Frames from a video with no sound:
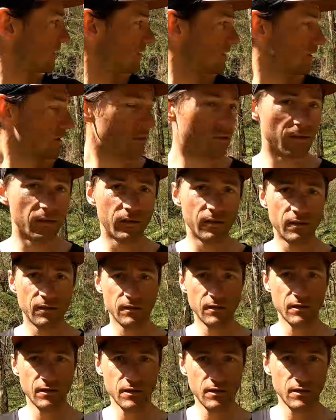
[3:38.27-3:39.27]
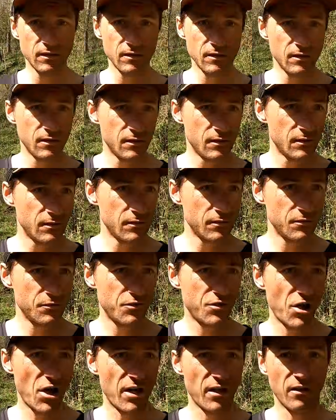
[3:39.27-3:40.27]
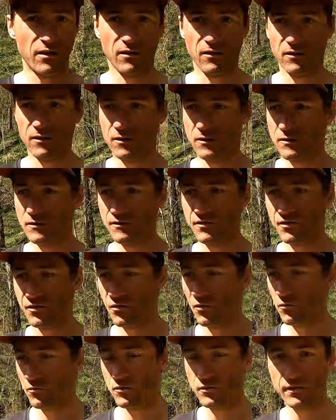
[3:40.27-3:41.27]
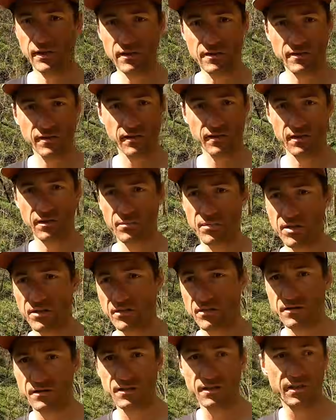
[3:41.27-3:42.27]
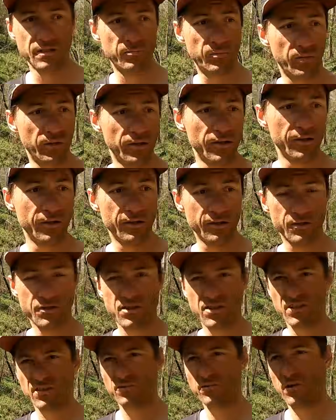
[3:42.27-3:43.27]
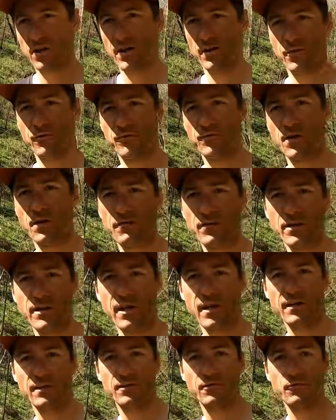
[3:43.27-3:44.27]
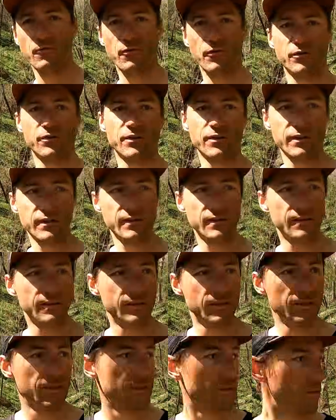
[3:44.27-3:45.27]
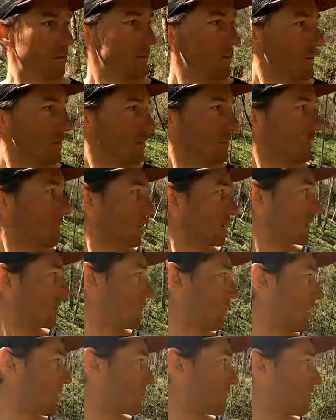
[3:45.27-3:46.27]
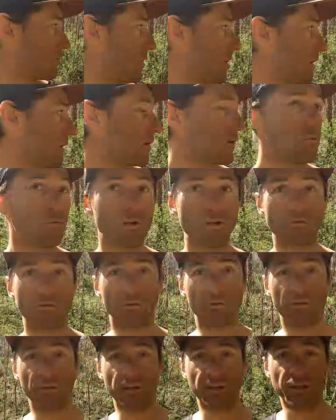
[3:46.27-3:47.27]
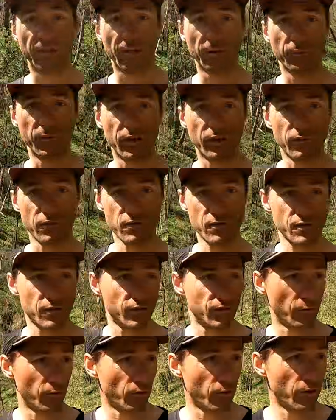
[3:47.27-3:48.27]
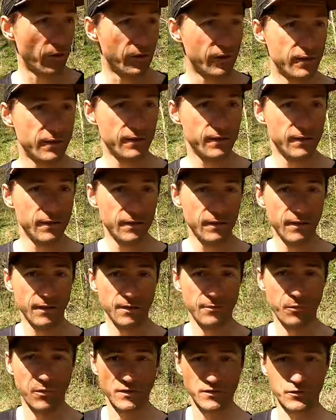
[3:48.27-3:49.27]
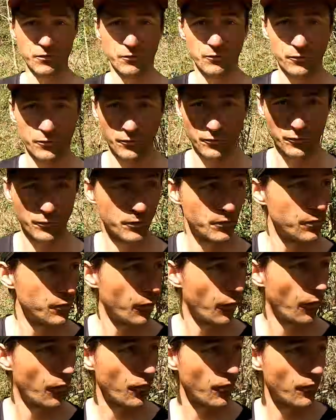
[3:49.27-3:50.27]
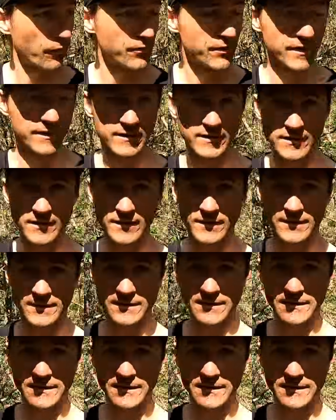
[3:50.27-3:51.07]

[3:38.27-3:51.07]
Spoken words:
little channel, you know, 10 centimeters deep, just to kind of navigate the water. But it might be my wishful thinking, because look, it must go through all of this.